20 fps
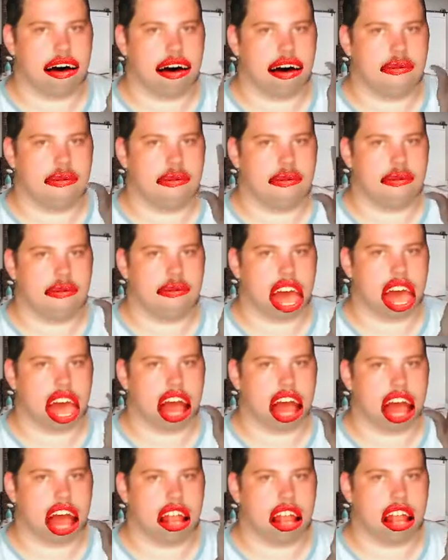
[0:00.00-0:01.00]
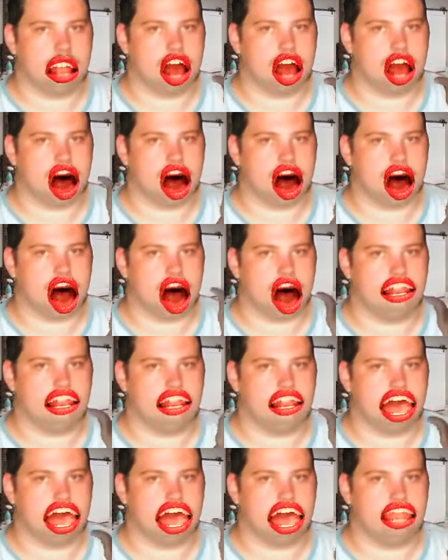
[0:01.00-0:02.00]
Yeah, they're all stinky
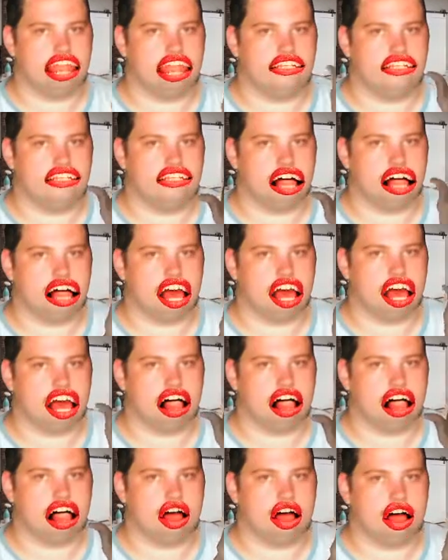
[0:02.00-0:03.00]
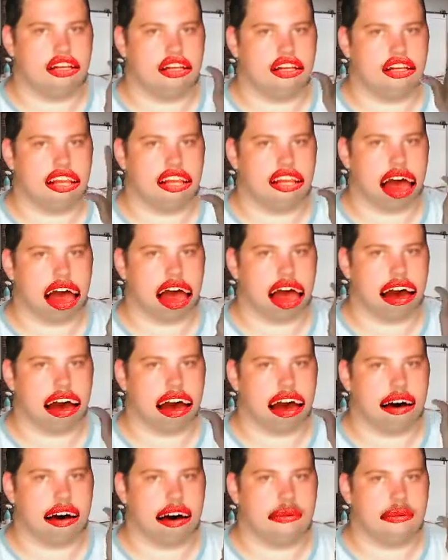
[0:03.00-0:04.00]
insects. Did you see the thumbnail for the stream, by the way,
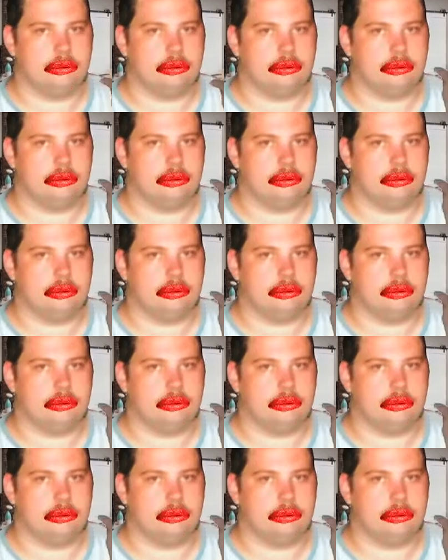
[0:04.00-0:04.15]
Michael?